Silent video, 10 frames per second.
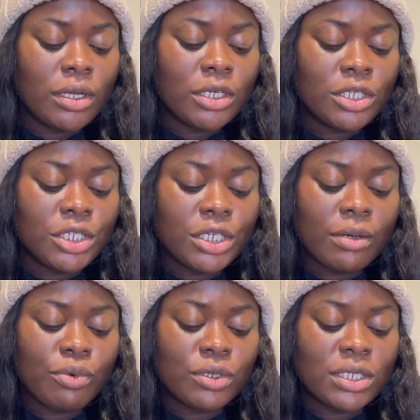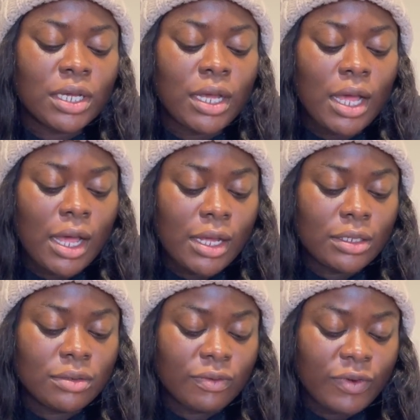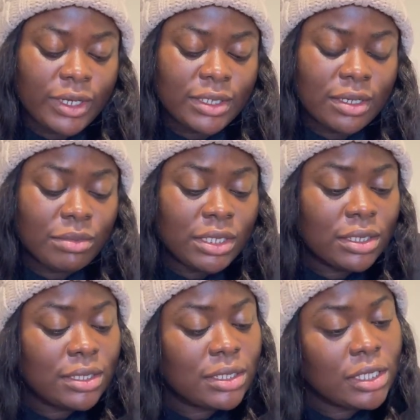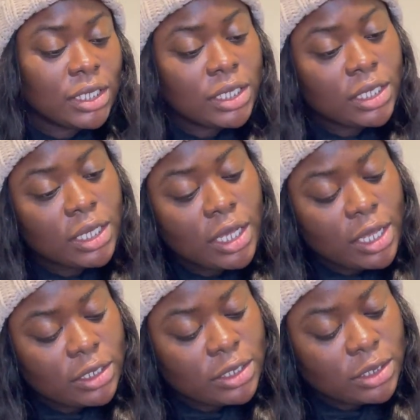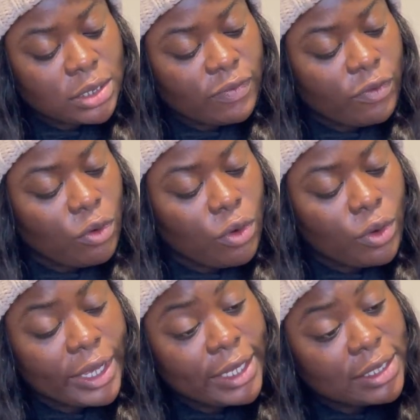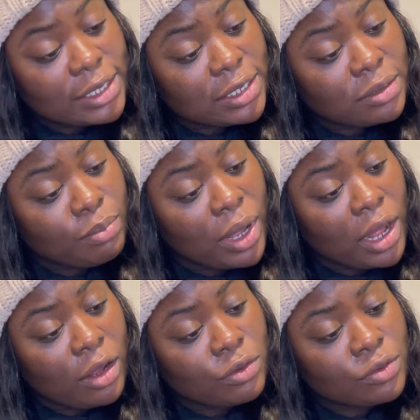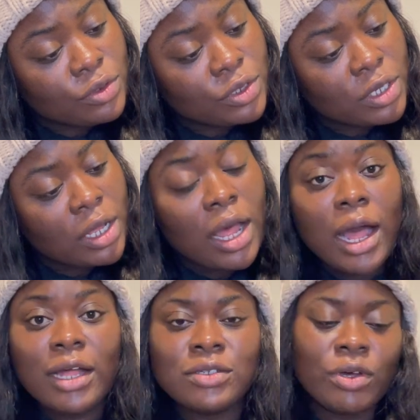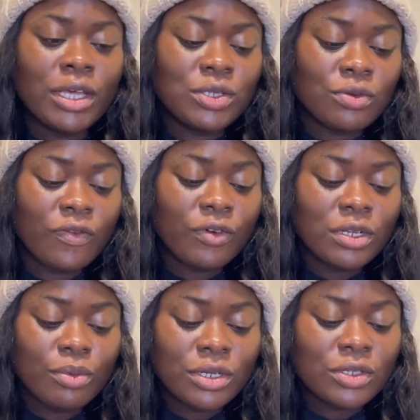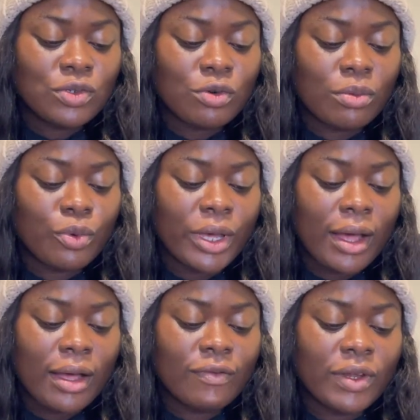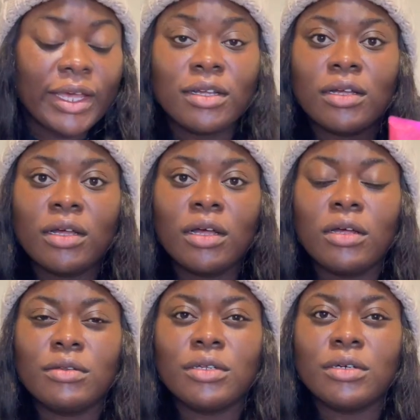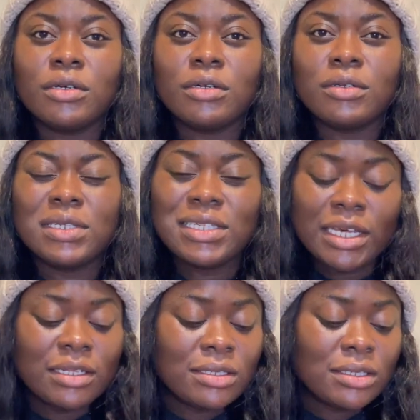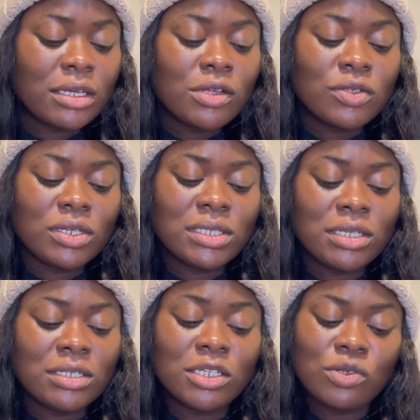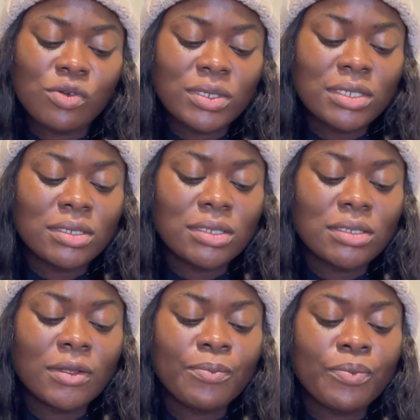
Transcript: shea butter and vitamin C. This is for £18. And okay, so for the body scrub, we have like the scents. So they say the notes is